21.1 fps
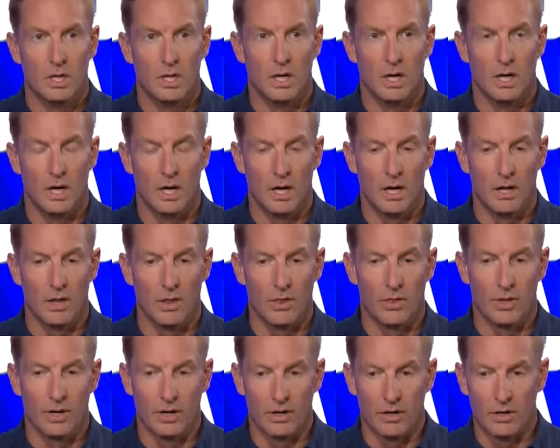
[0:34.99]

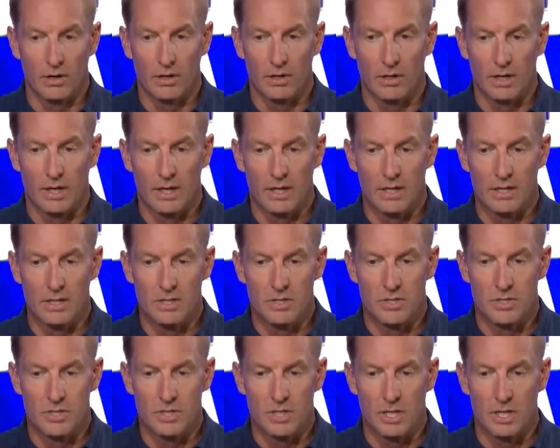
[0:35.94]
there
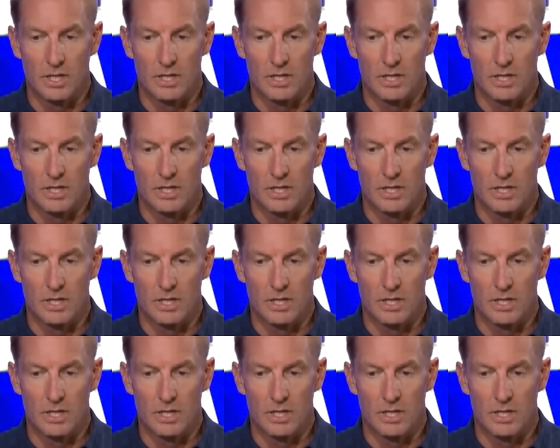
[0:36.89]
is